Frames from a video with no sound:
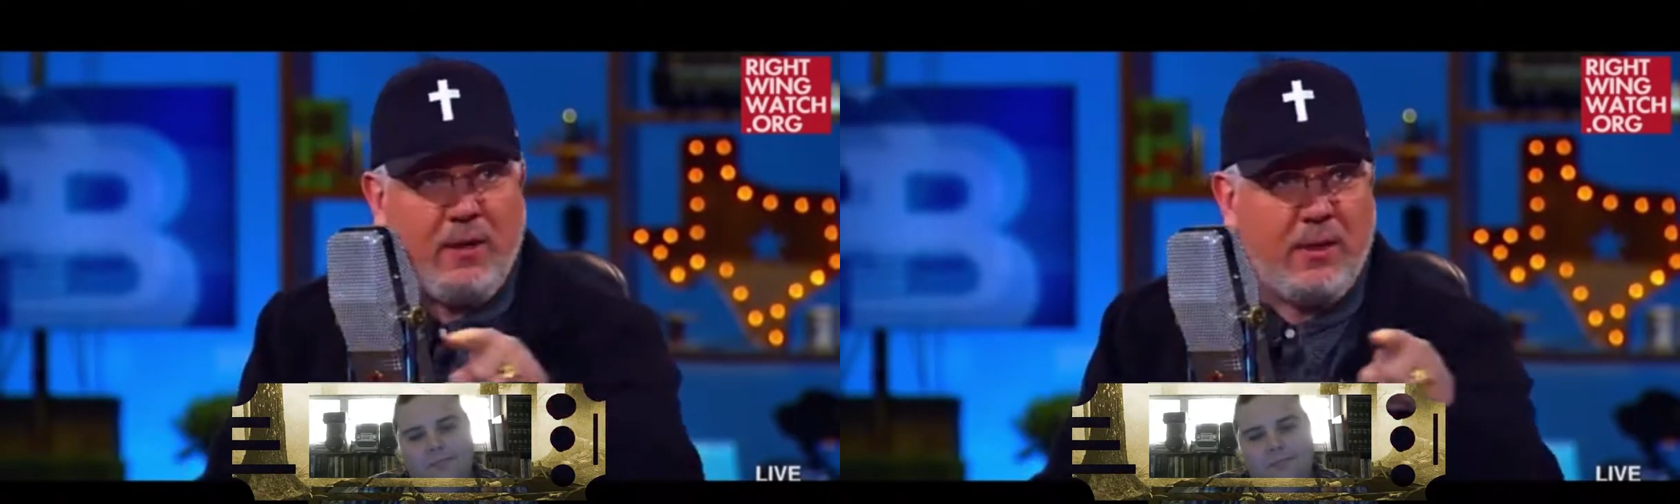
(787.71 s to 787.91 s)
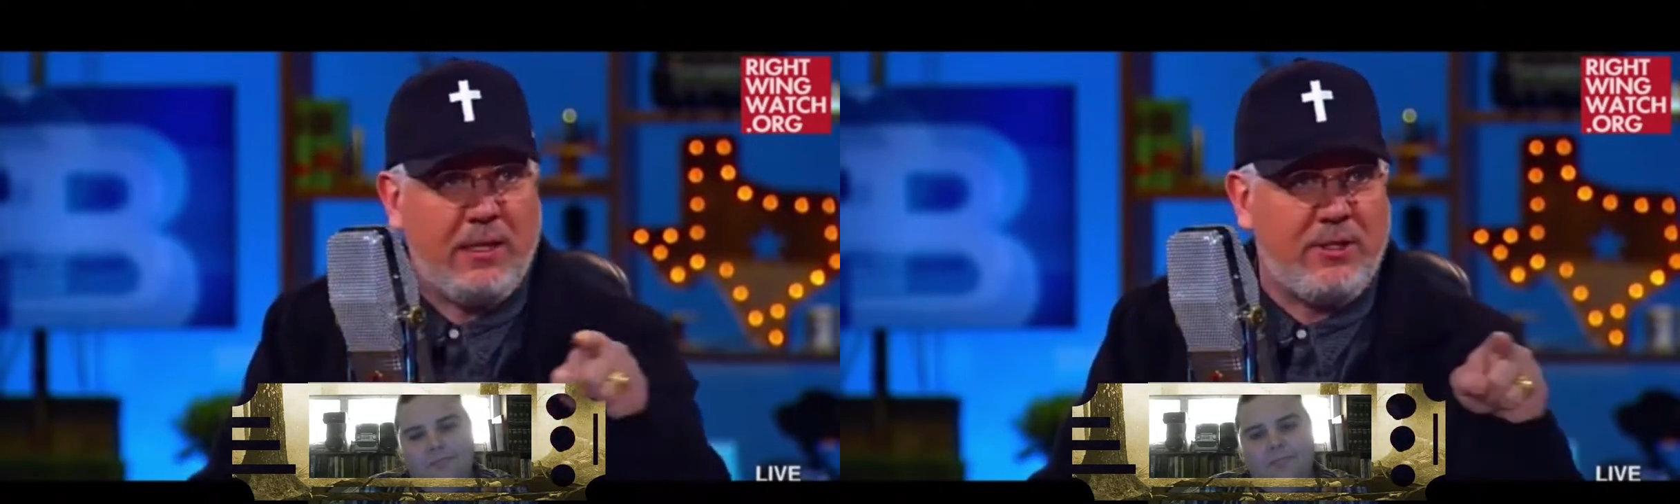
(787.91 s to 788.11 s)

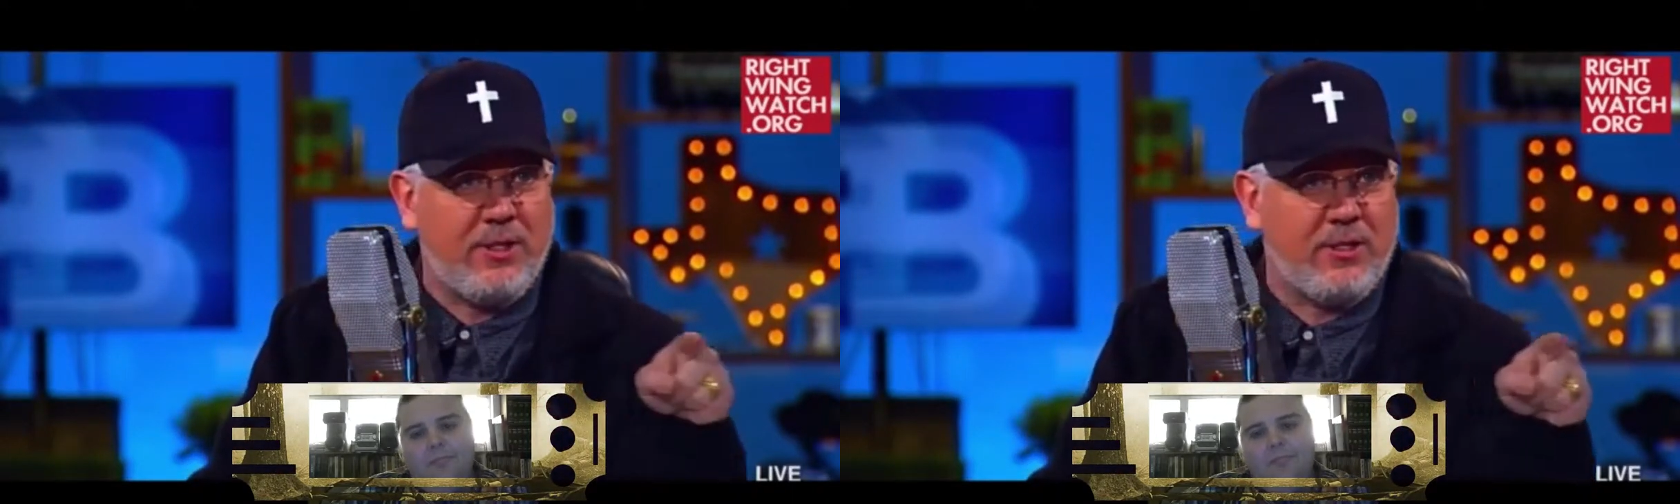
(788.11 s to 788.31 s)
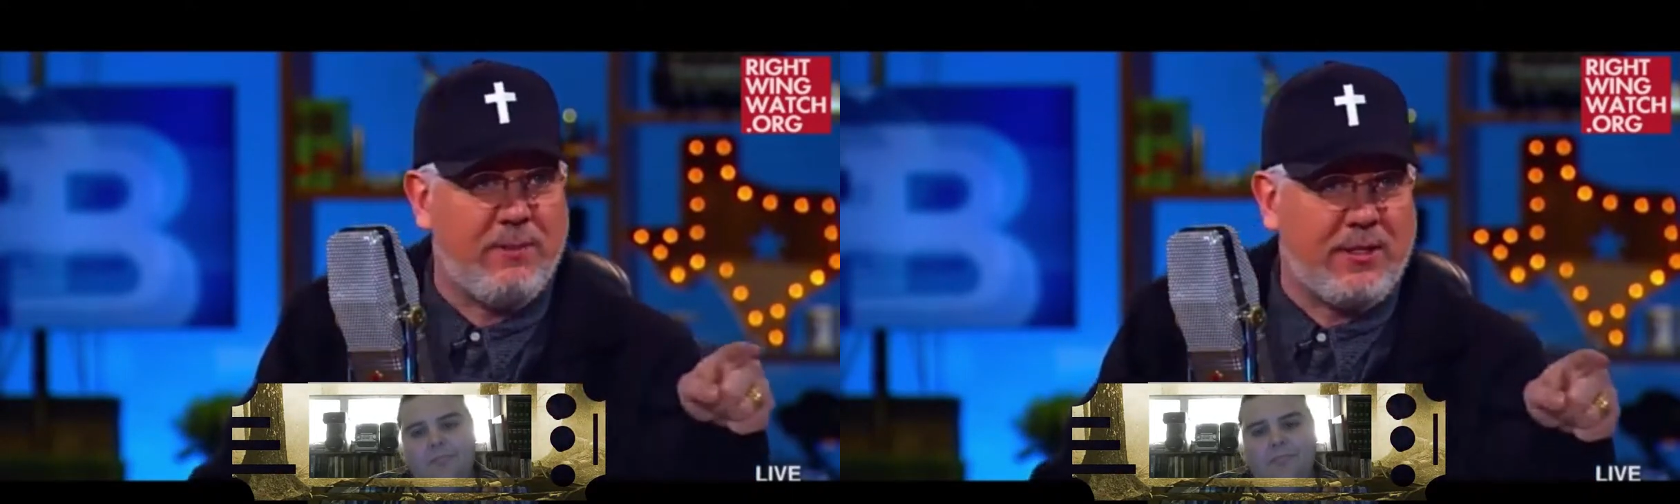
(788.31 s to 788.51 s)
your
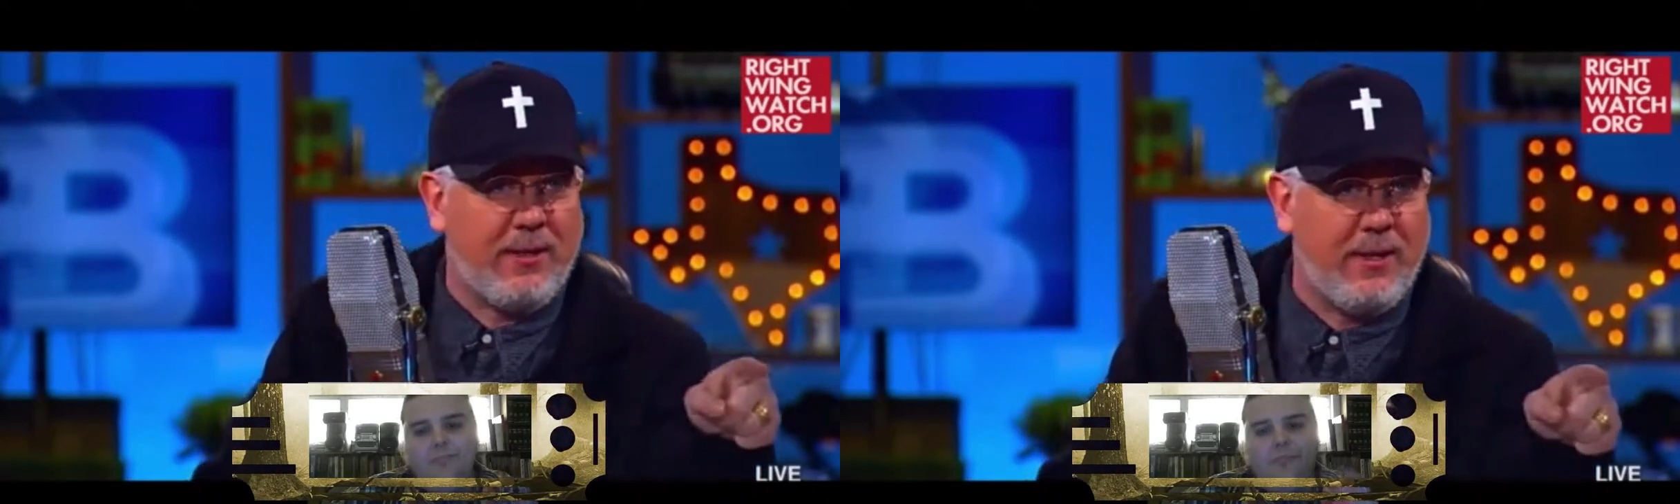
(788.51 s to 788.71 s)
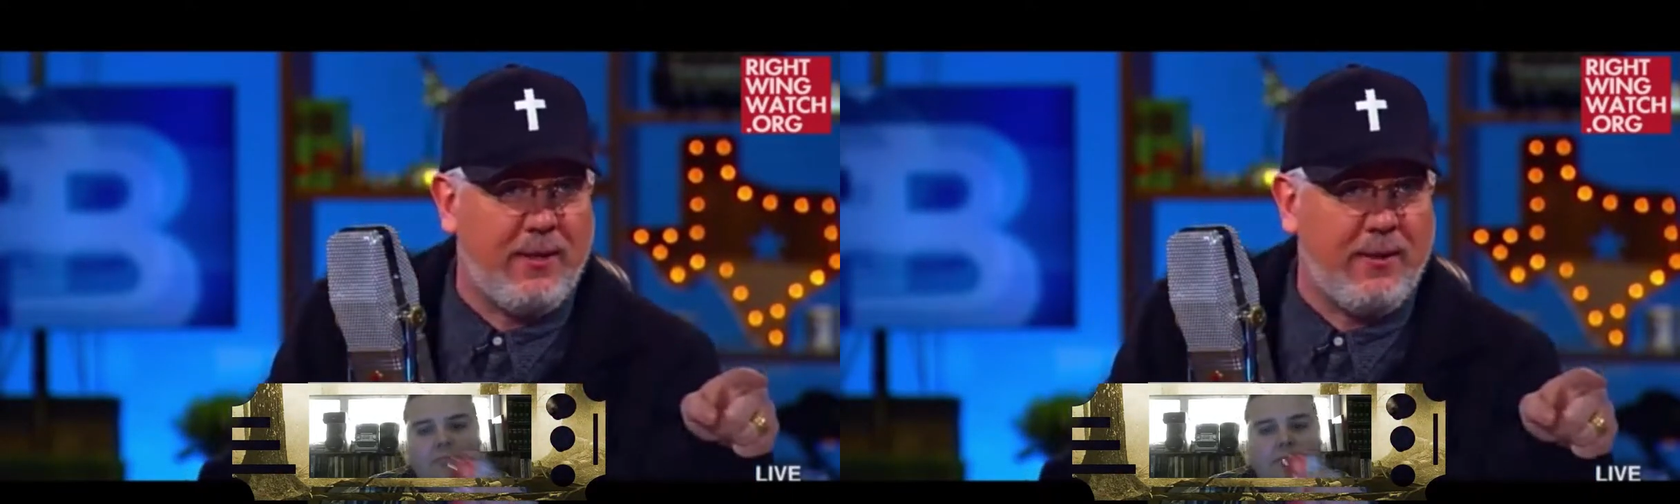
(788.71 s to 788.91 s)
religious
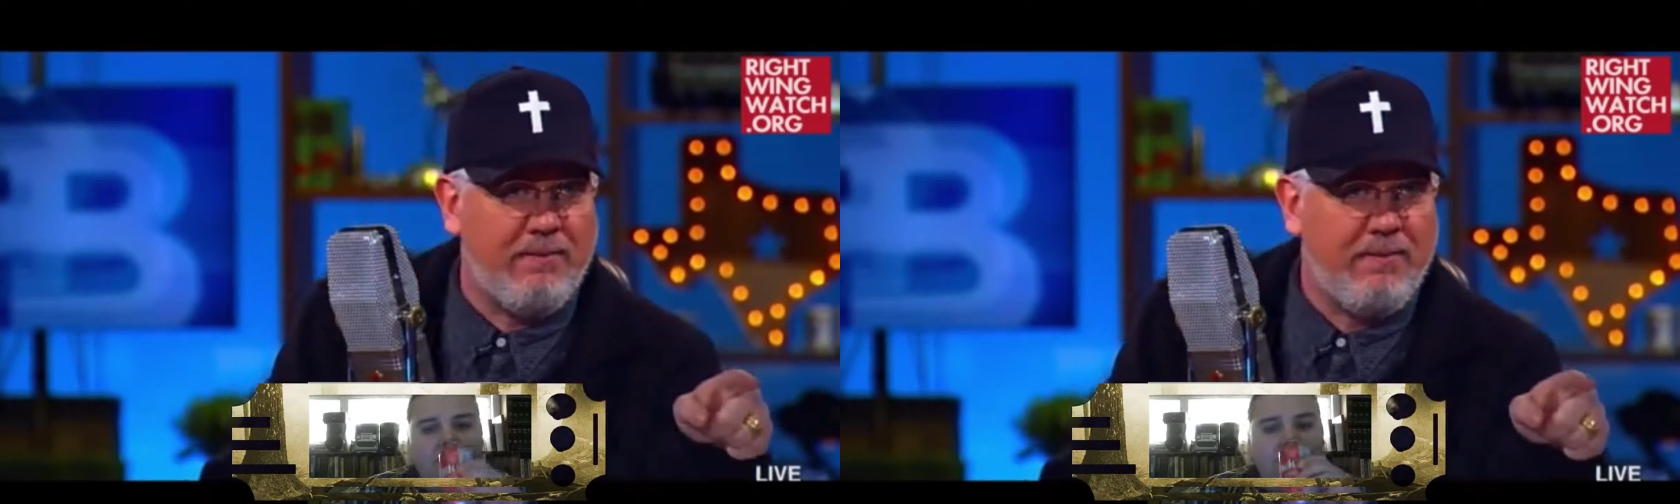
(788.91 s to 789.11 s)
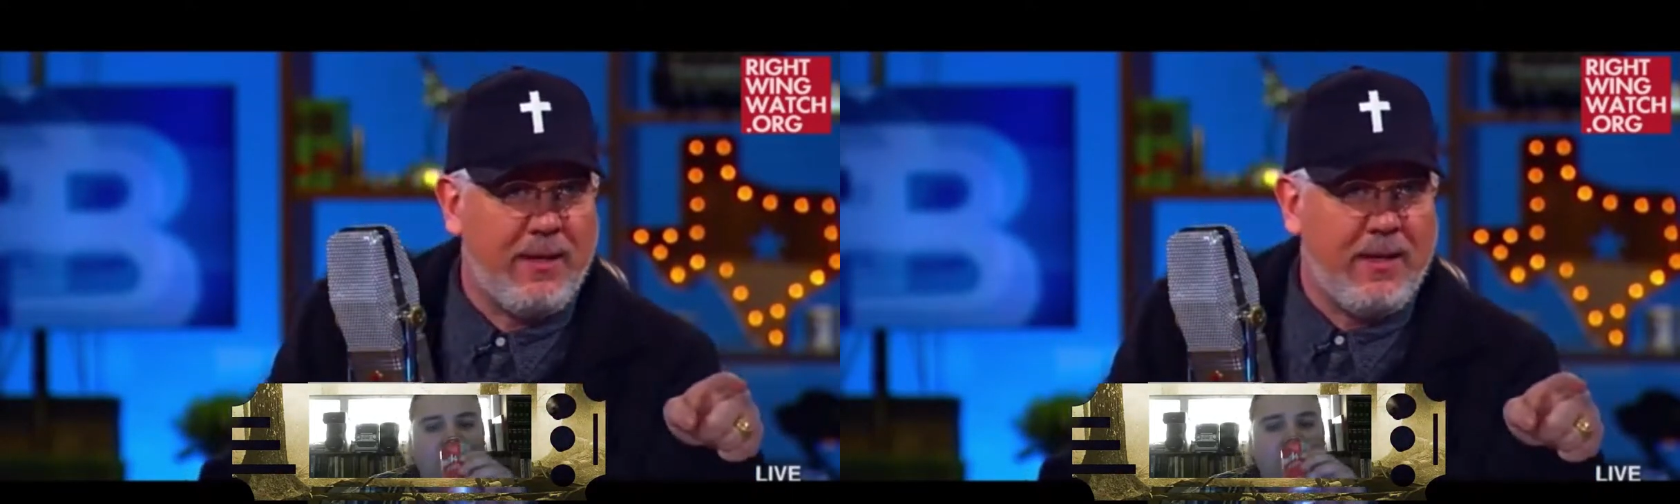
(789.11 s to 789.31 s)
material,